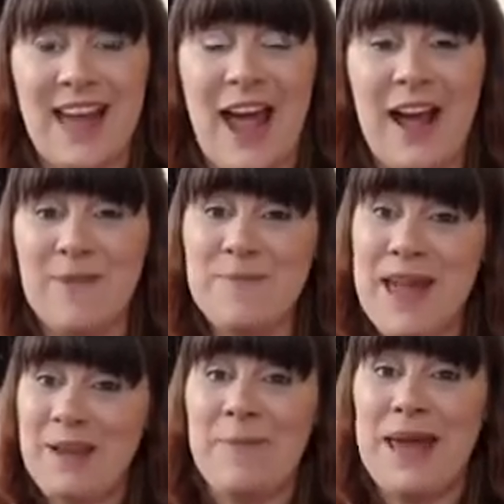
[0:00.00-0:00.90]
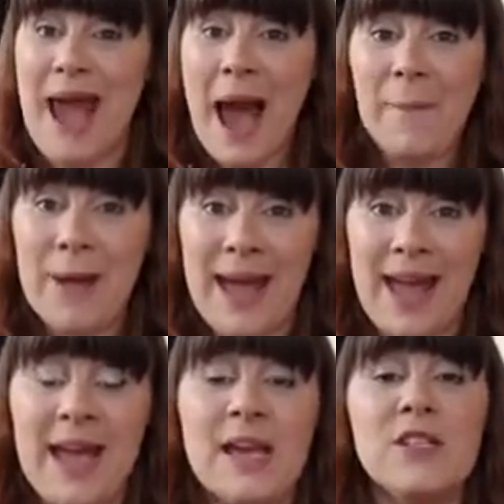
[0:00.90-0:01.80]
that make me happy.
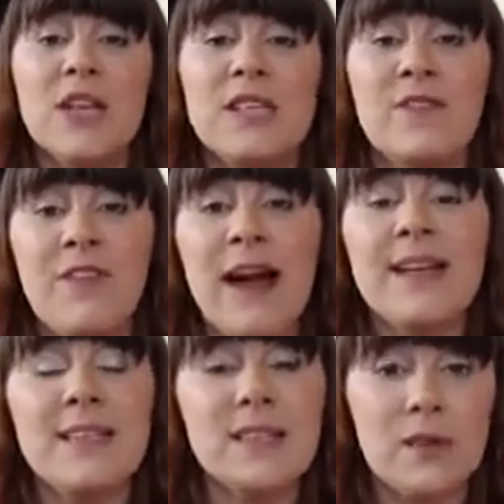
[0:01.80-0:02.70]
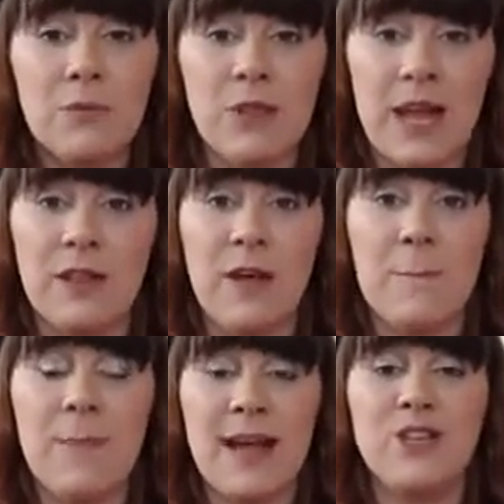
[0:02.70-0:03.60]
So it's finding something
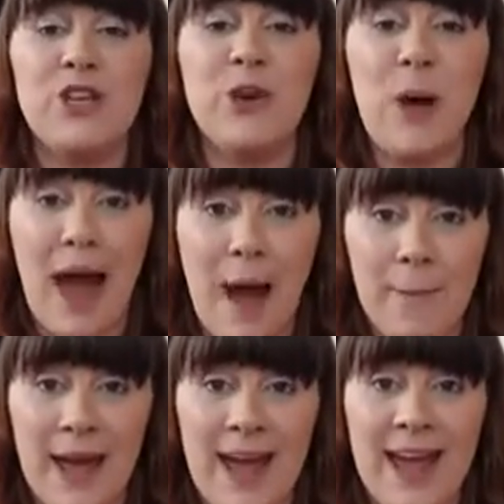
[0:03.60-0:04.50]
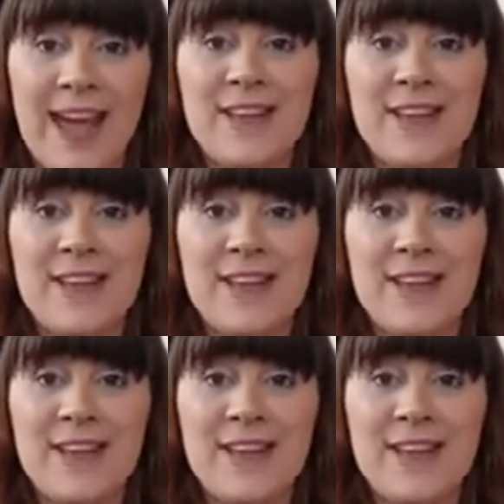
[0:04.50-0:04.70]
that makes you happy